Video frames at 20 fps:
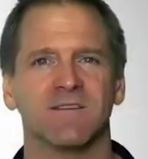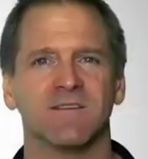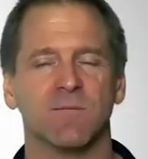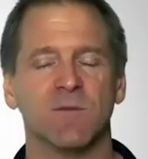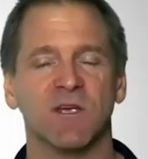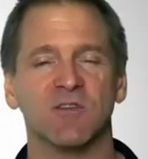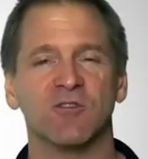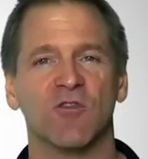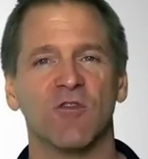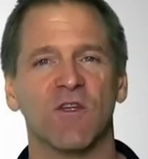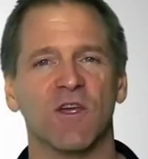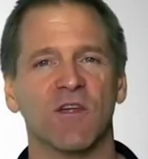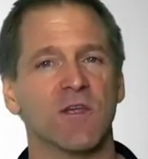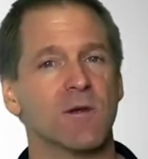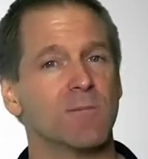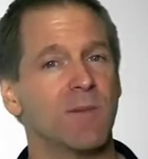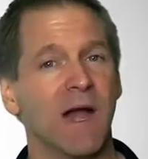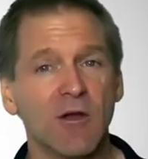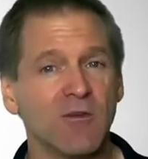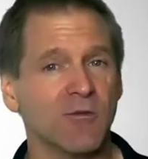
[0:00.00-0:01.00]
and made you feel the
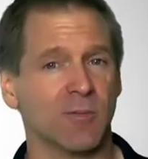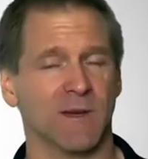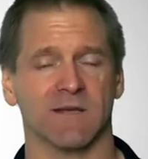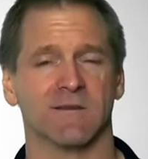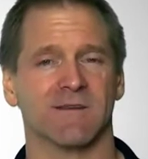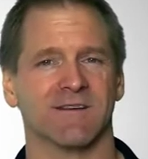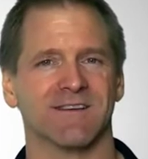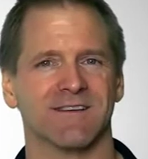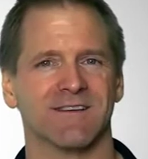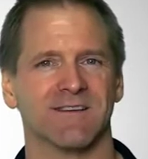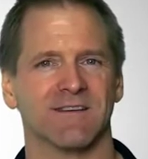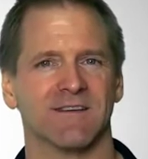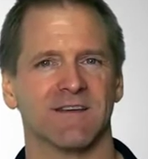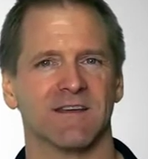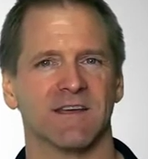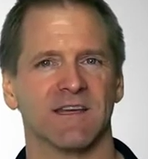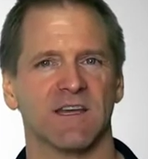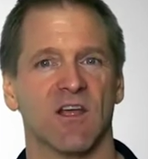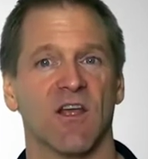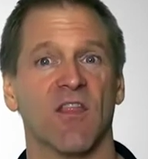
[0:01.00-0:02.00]
embarrassment.
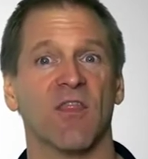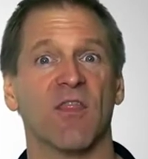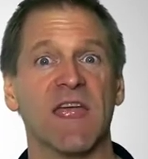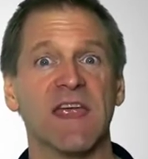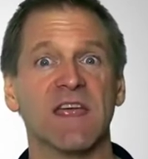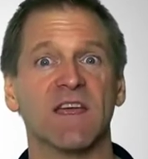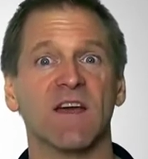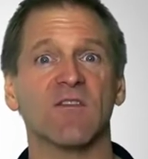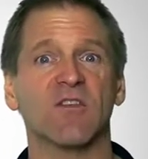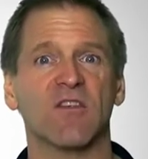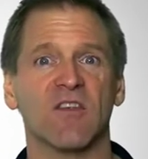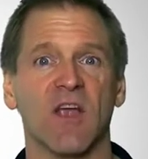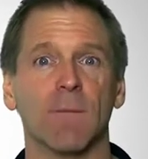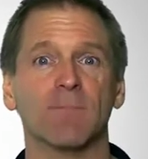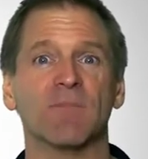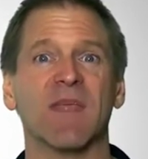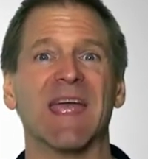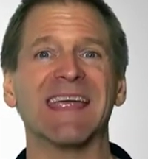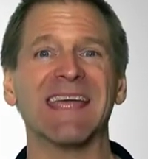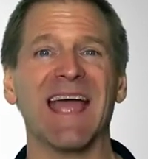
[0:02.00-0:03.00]
Think of
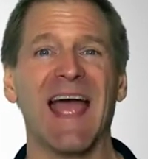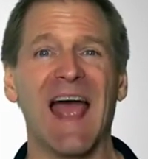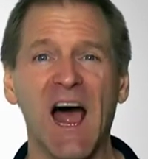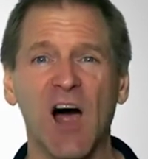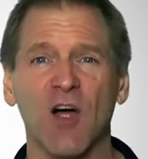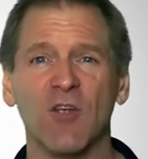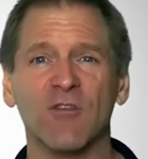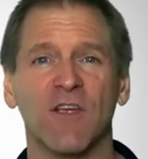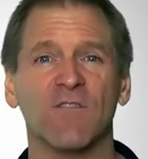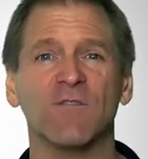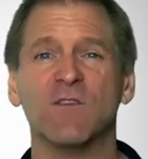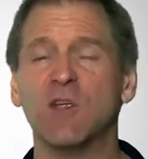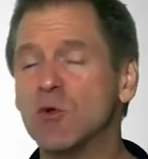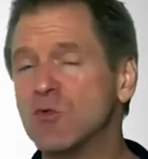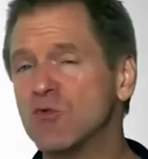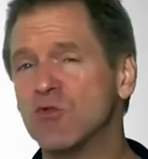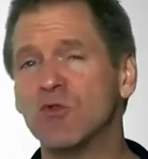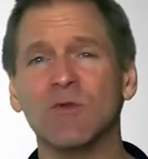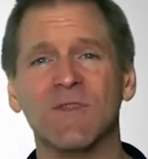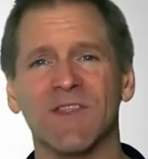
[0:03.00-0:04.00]
something else. If
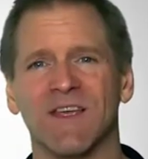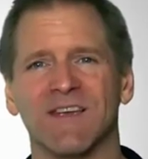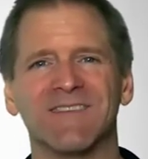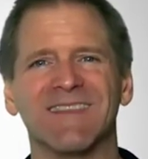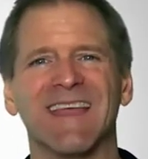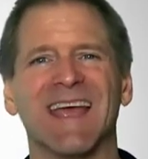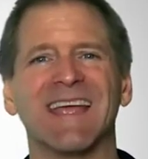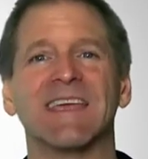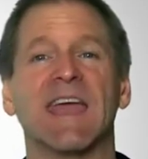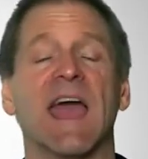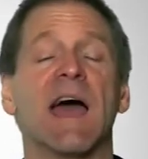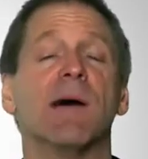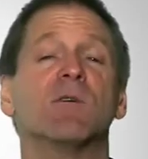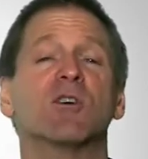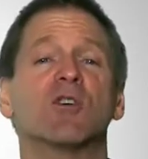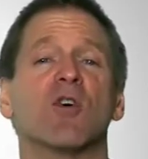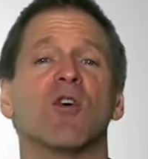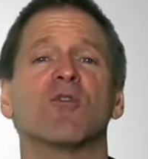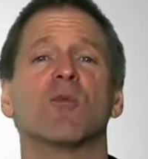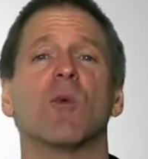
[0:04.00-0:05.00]
you do this, the
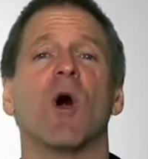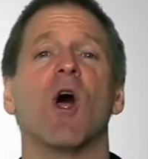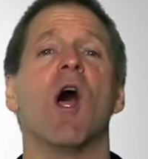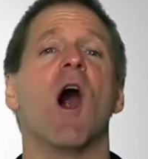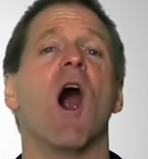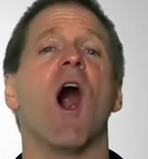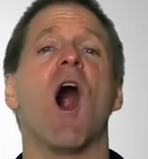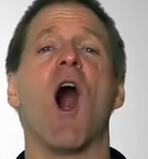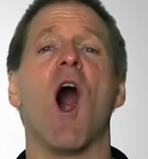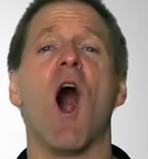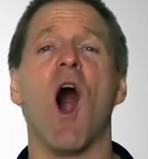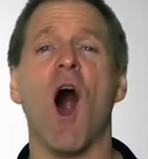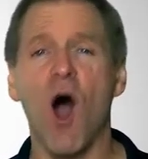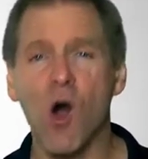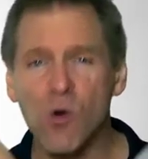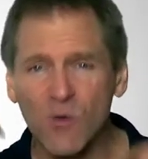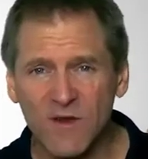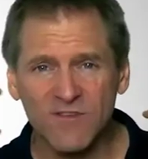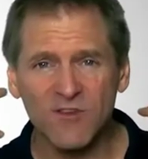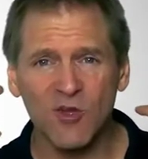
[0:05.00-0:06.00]
chemicals will
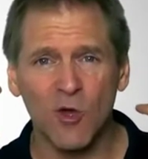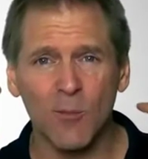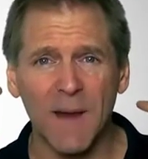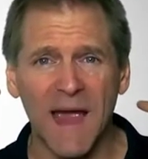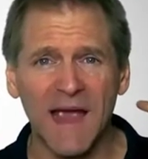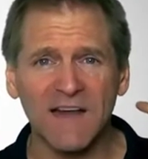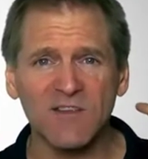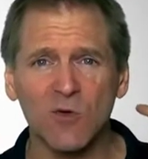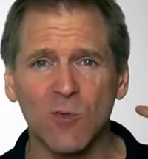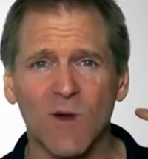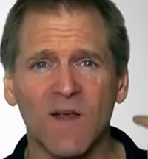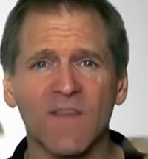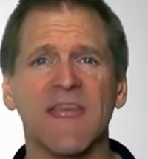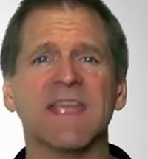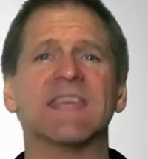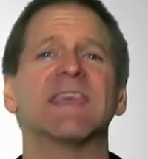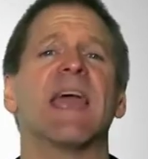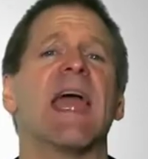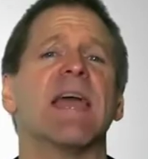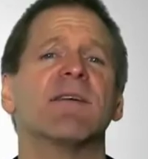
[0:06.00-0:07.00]
always go back to where
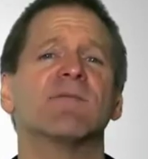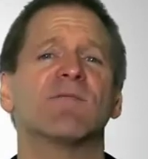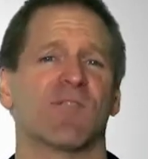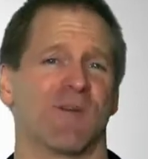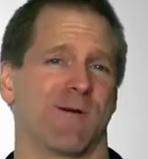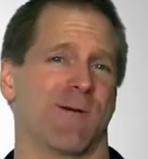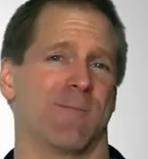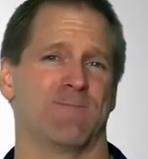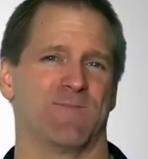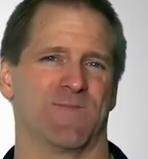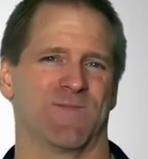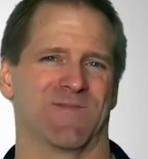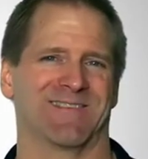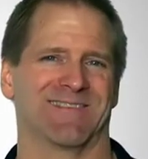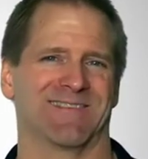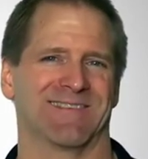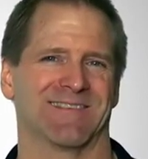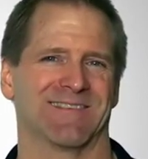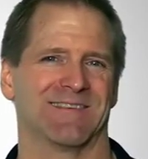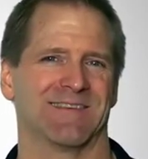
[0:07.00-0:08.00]
they came from,
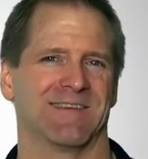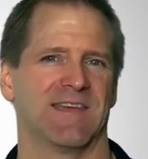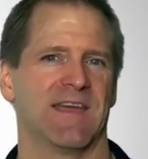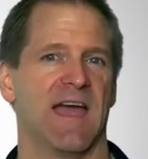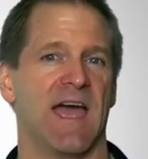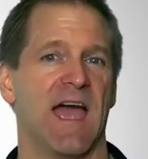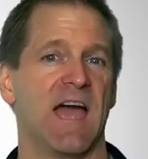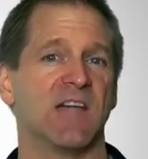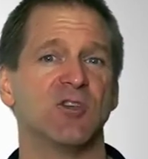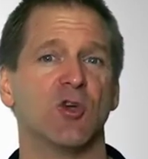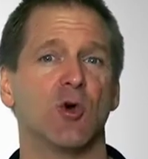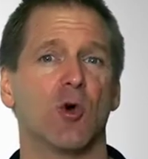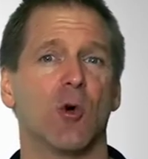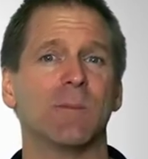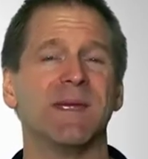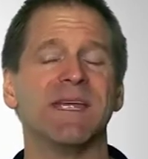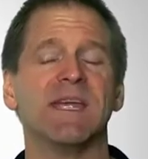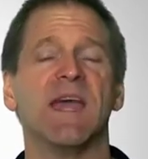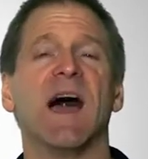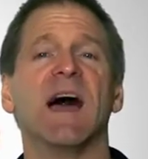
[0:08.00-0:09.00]
and you will
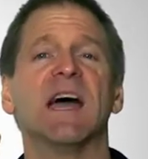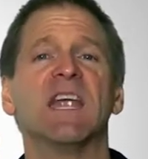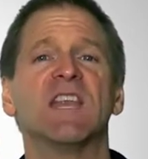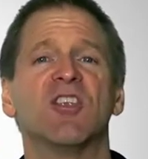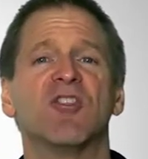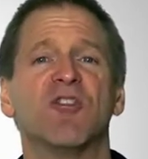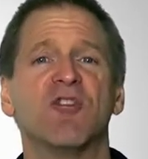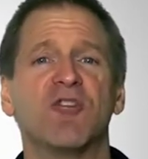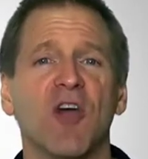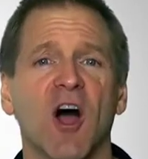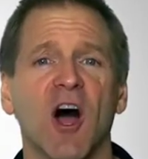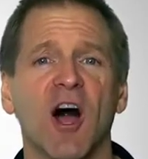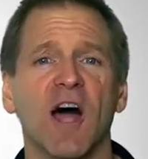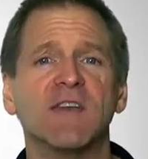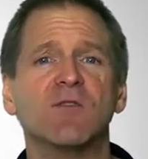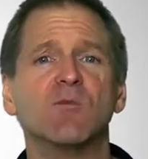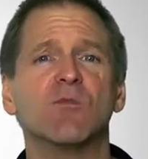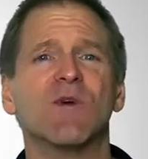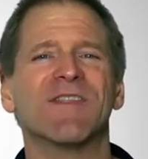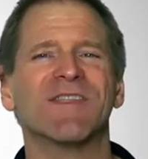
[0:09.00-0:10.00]
be
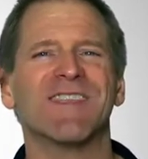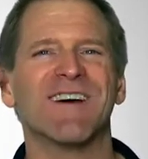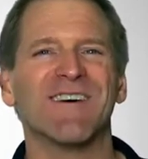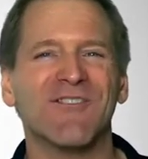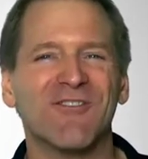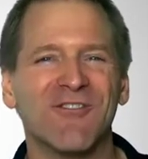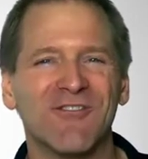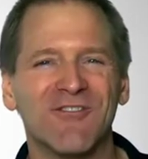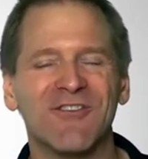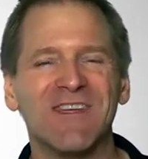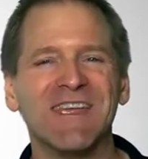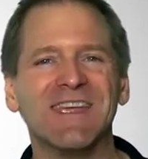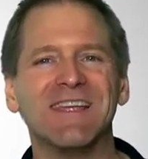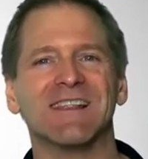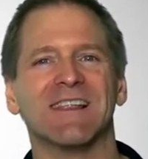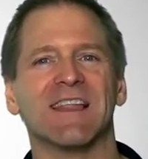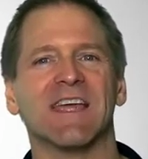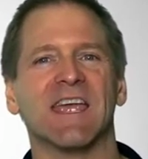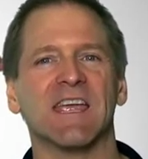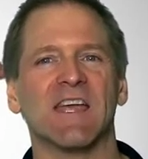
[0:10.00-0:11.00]
done with the
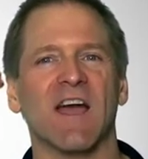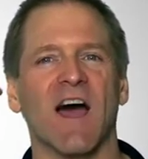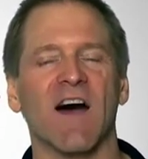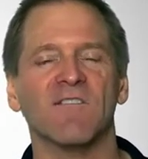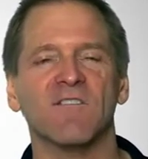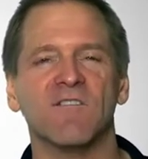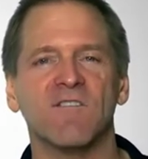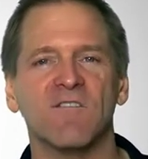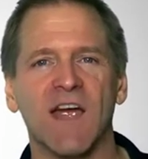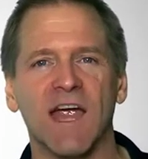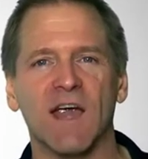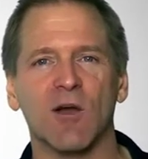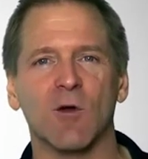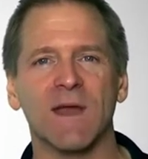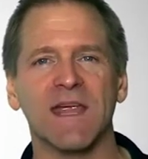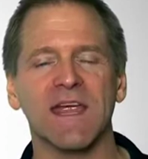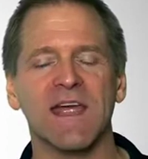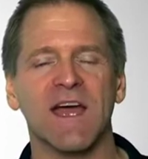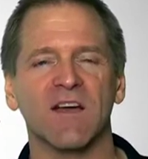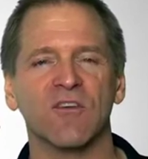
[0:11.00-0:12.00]
feeling
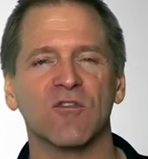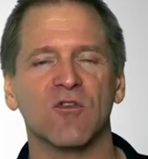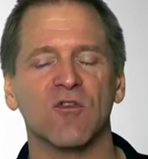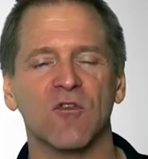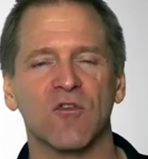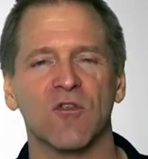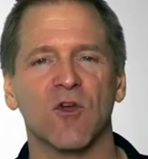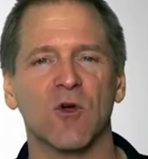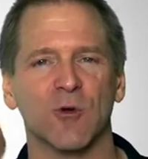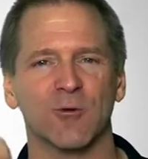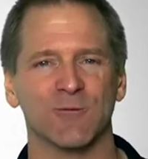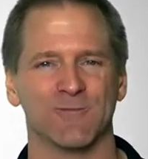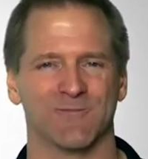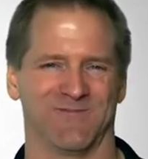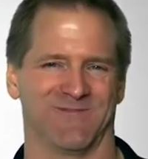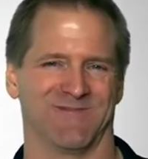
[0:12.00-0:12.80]
very soon.